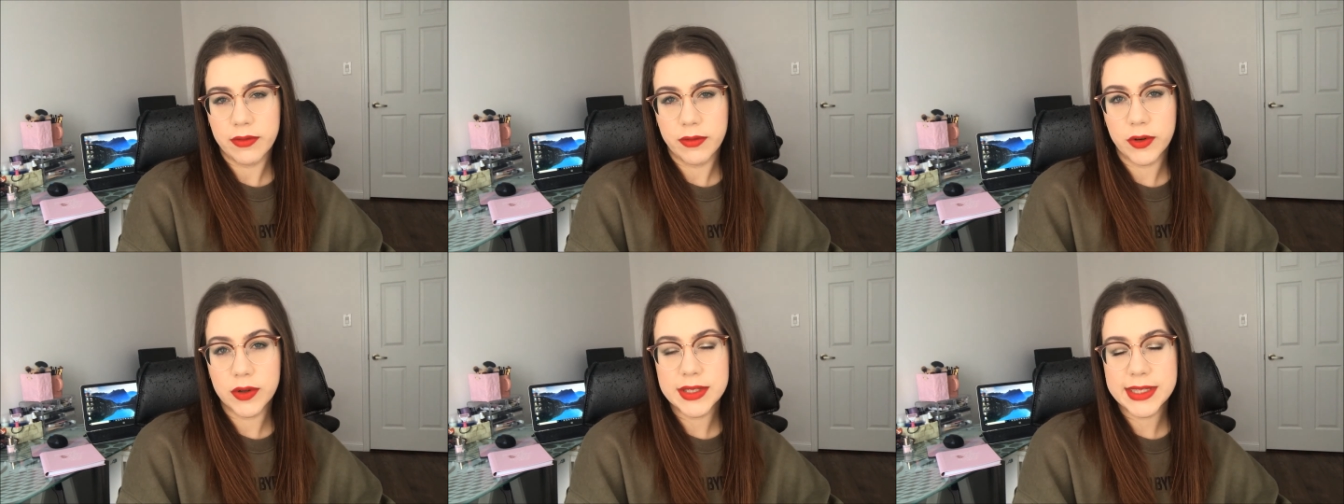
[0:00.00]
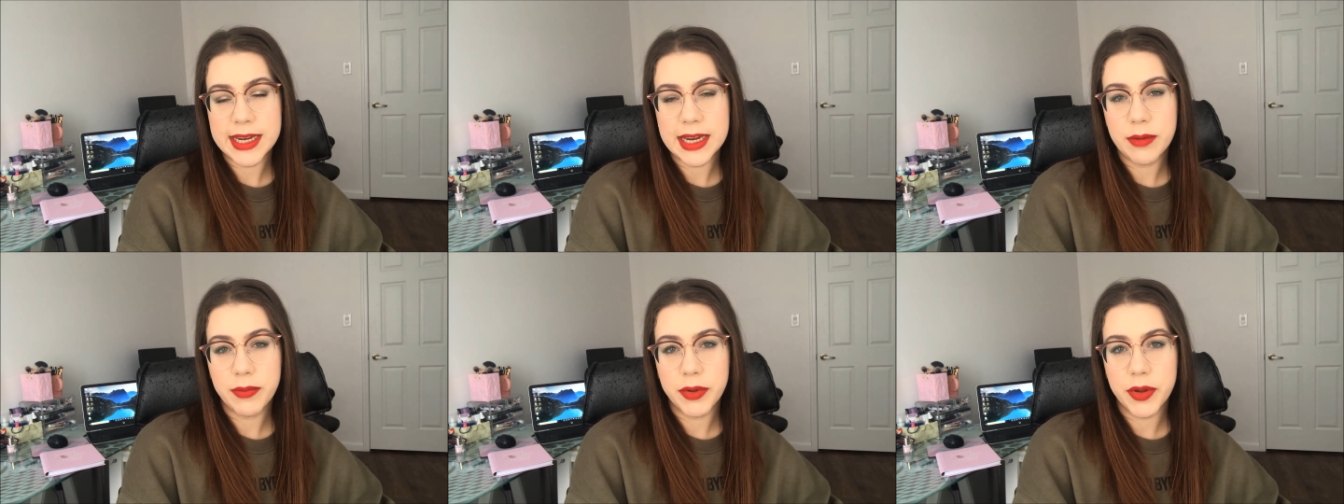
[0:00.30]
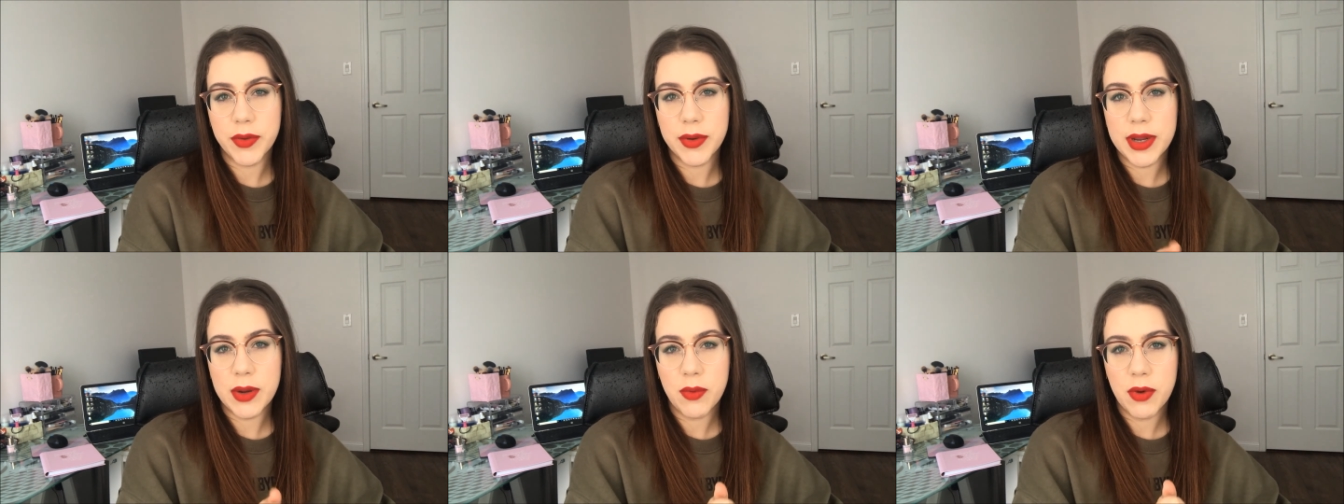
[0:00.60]
First Aid
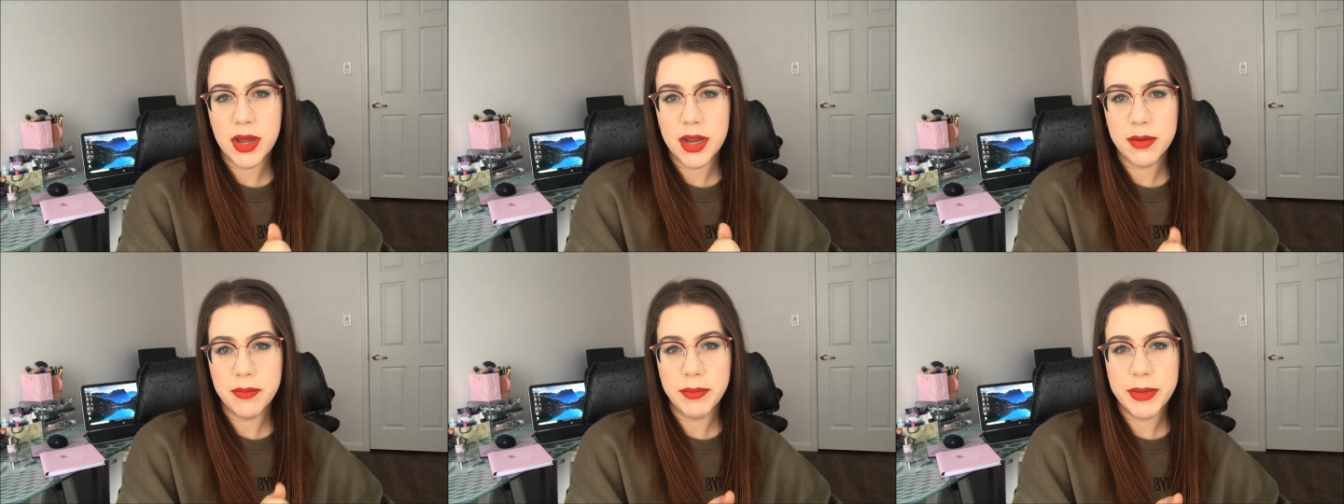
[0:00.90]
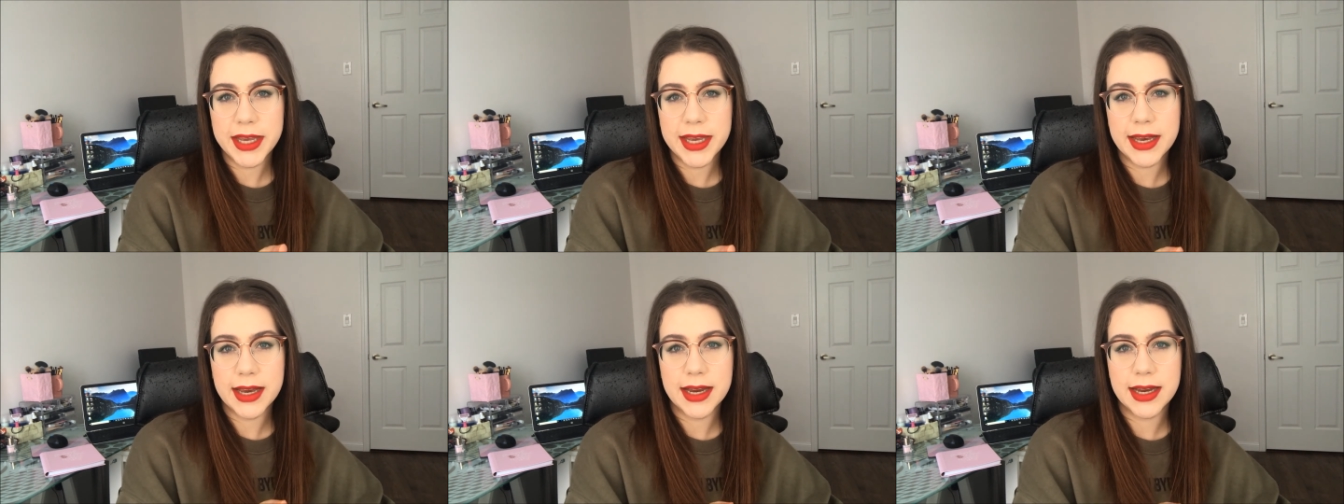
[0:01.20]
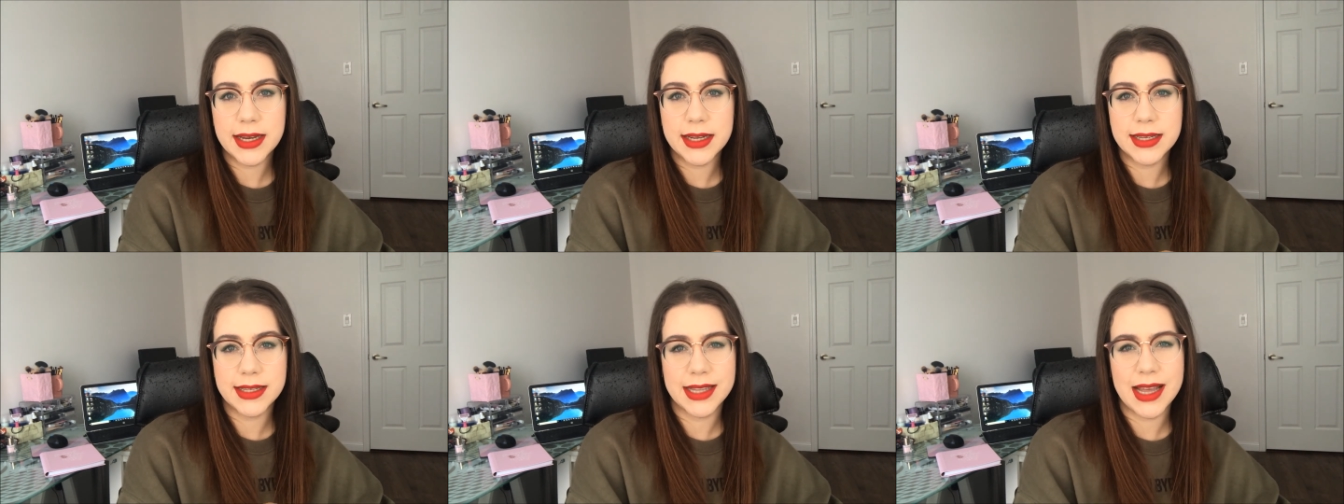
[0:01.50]
Beauty one,
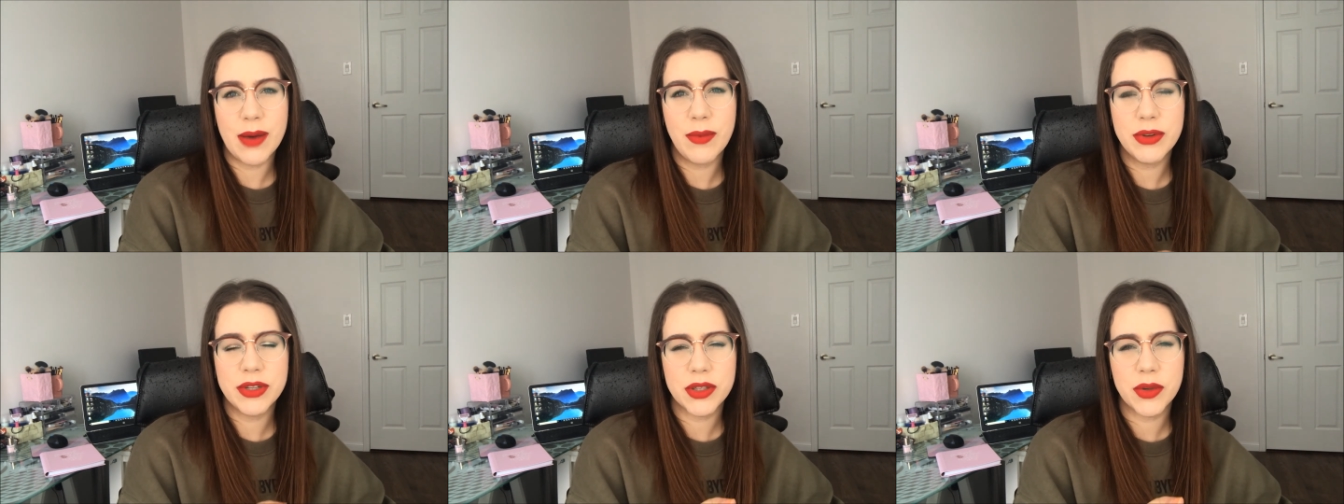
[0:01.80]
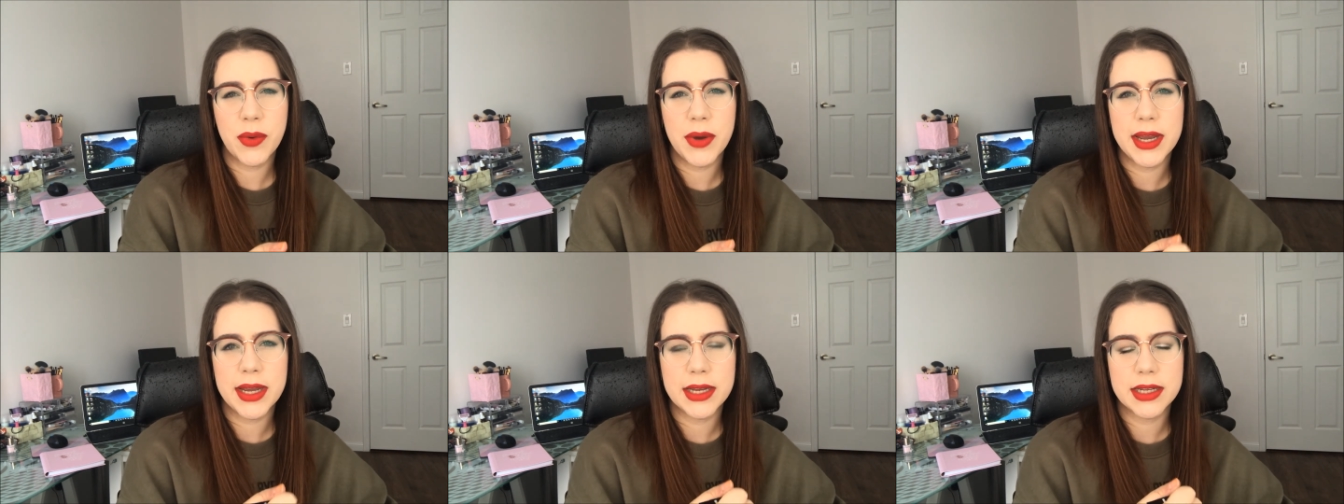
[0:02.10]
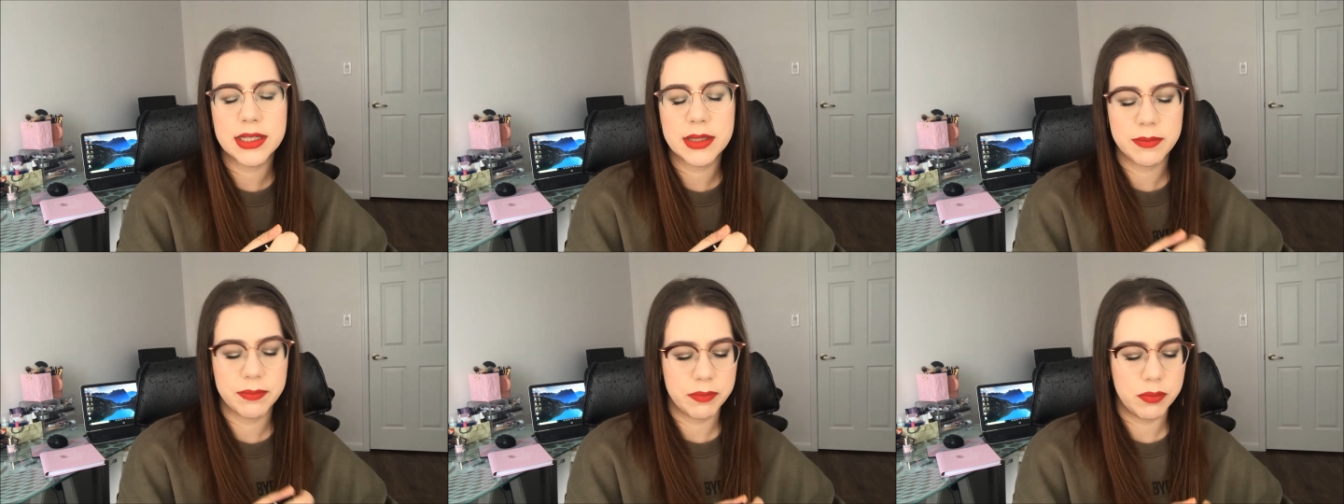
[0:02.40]
because that one's
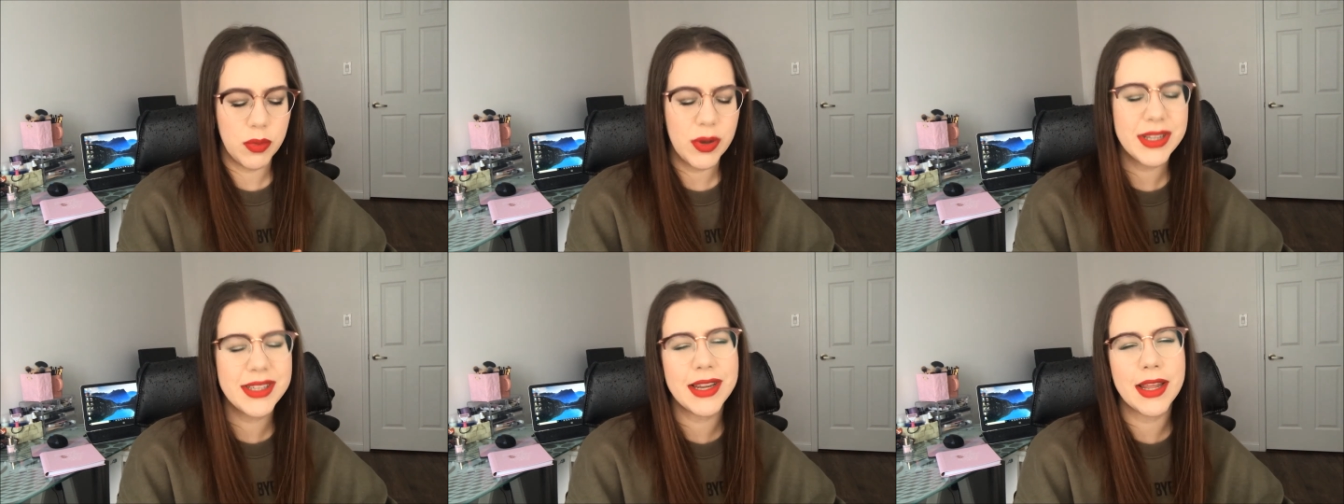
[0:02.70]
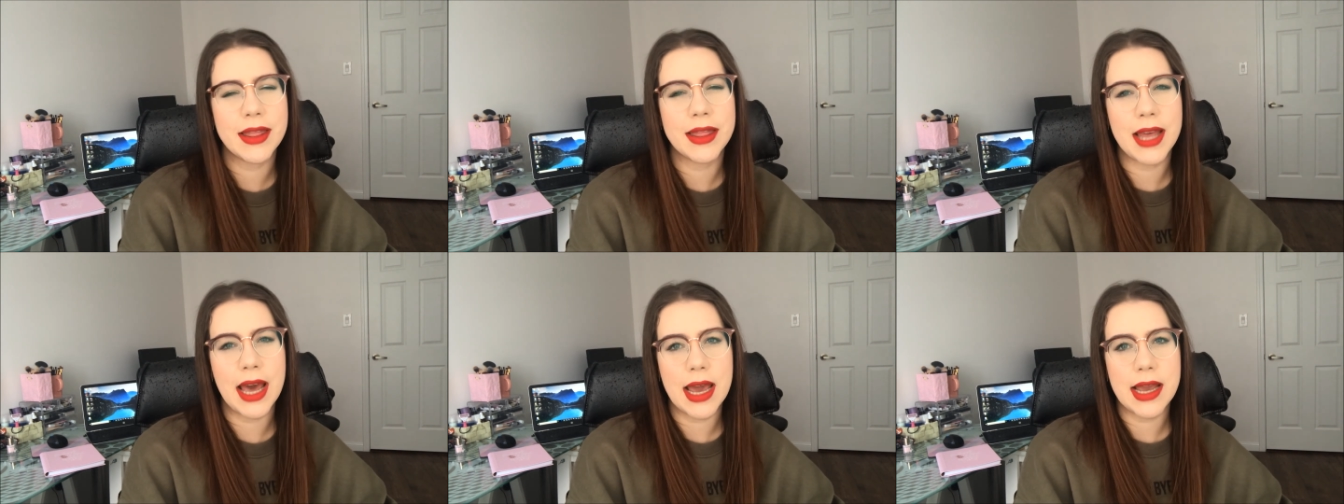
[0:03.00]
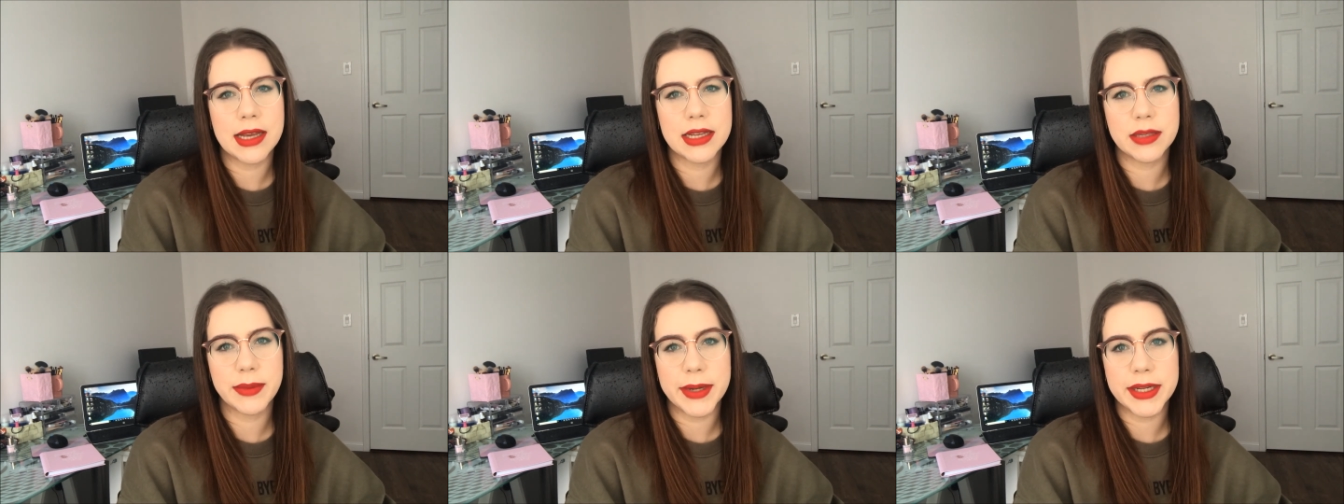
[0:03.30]
quite, well, it's not
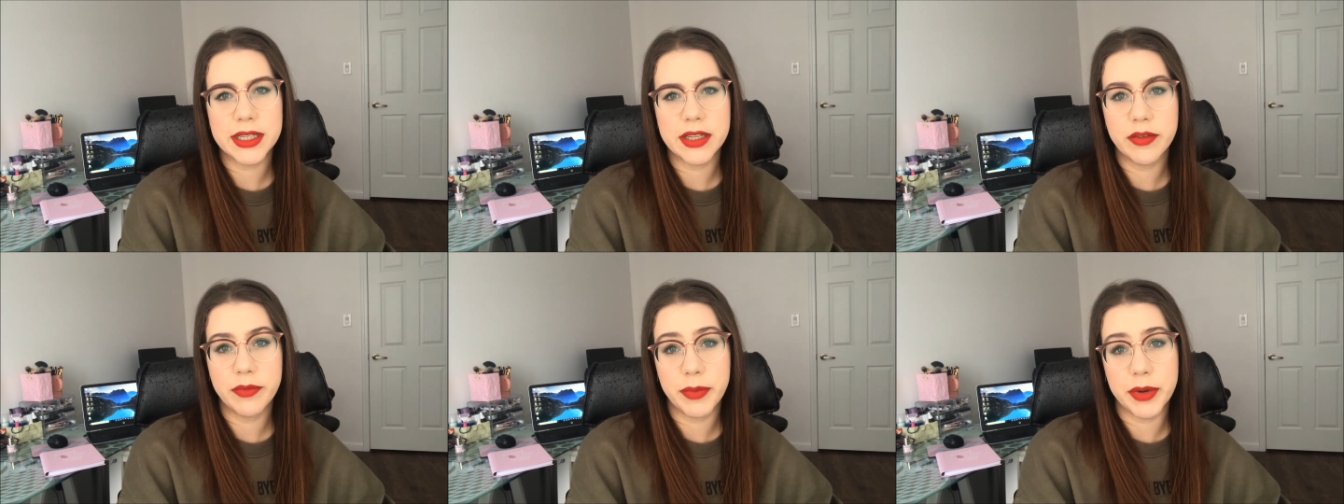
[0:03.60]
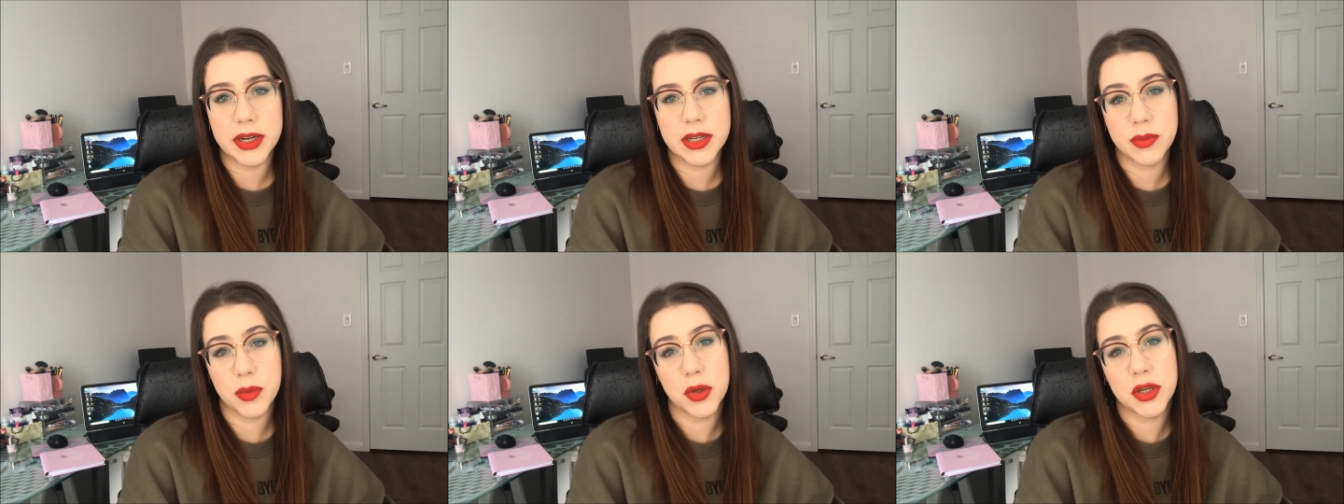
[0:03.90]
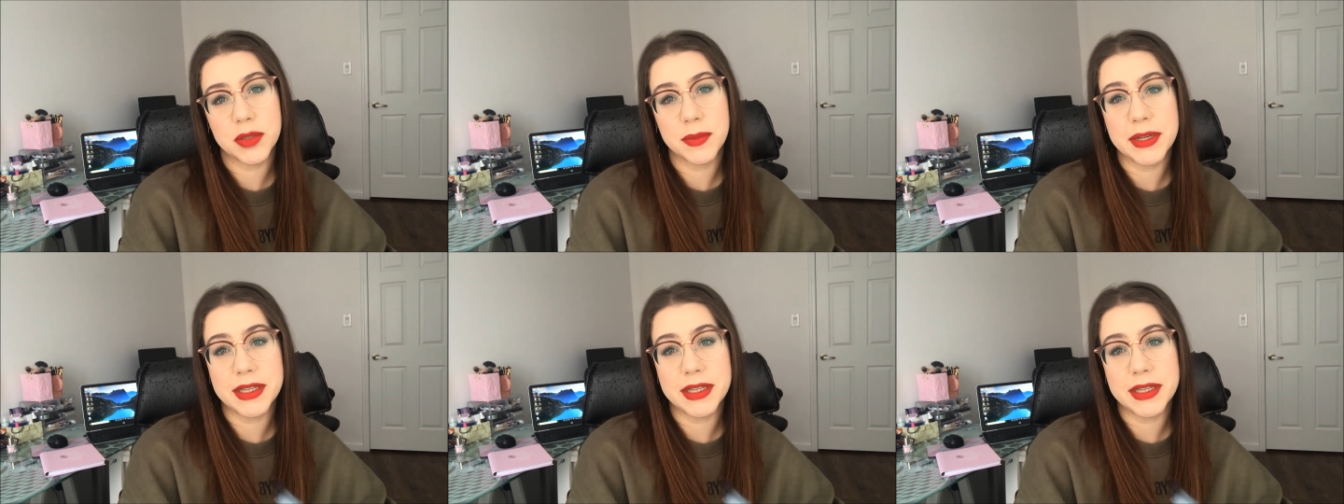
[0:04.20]
that expensive, but it's more